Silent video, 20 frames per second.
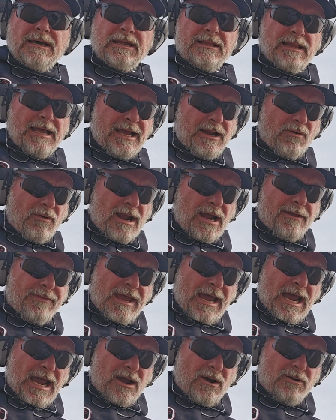laying around
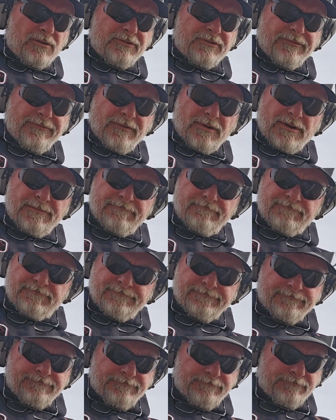the house from
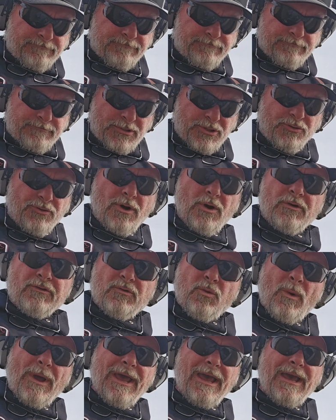who
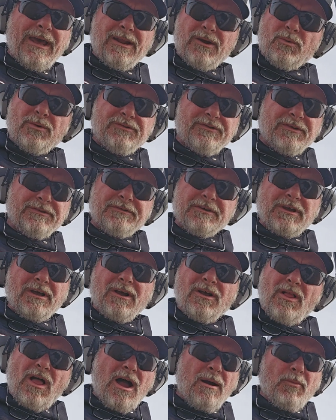knows when. It was just a
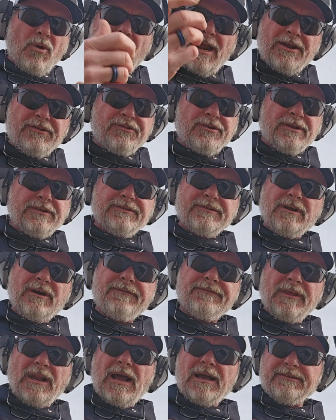conglomeration of
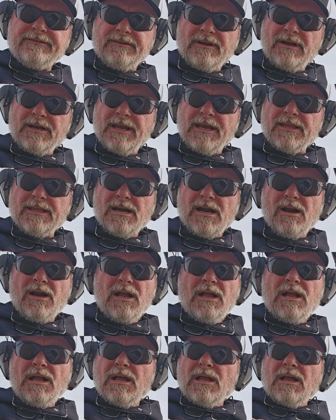stuff that I stuck in there.
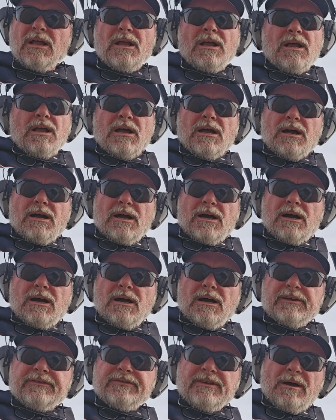
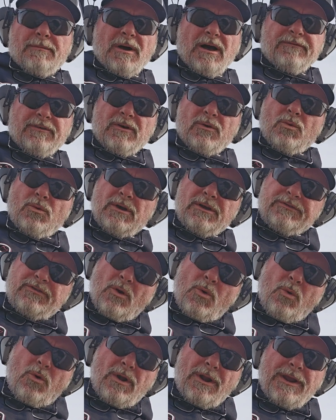Some of it was
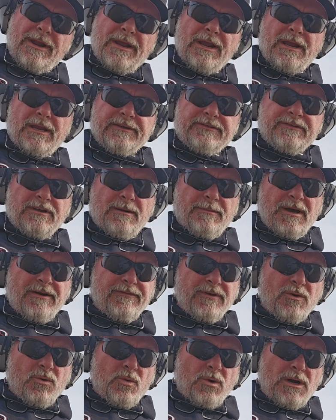Hornady, some
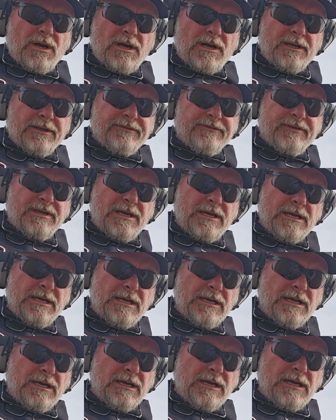of it was,
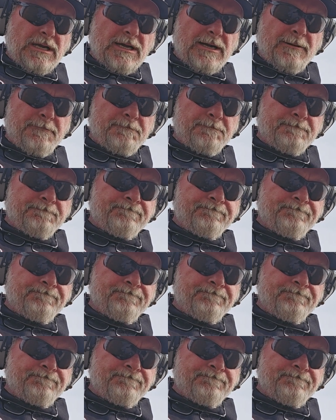the